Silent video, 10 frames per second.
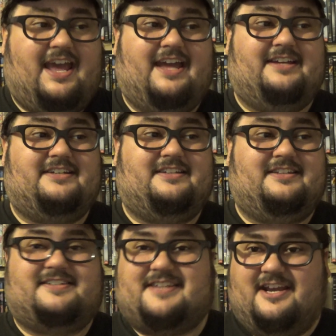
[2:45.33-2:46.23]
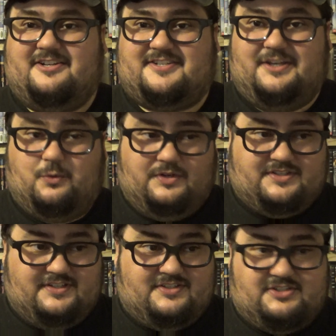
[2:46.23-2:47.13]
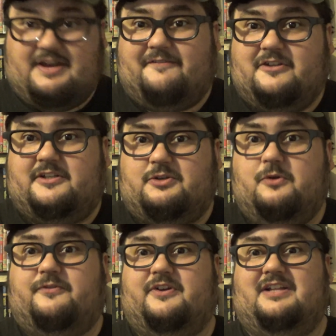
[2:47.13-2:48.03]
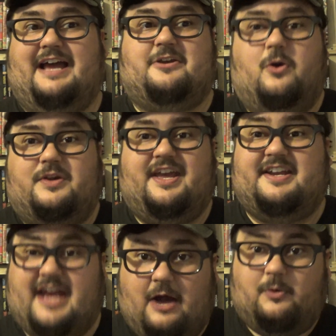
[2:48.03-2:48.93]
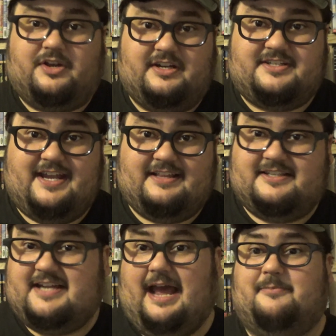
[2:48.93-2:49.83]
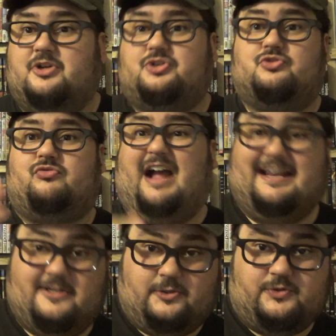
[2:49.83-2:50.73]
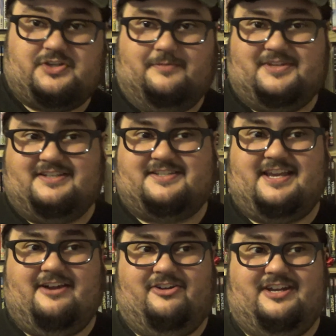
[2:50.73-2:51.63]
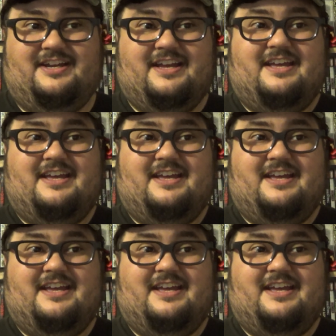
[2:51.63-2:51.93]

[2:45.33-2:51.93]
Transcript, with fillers: And the scare sequences definitely do feel like, okay, now we're gonna take the time to try to do something scary.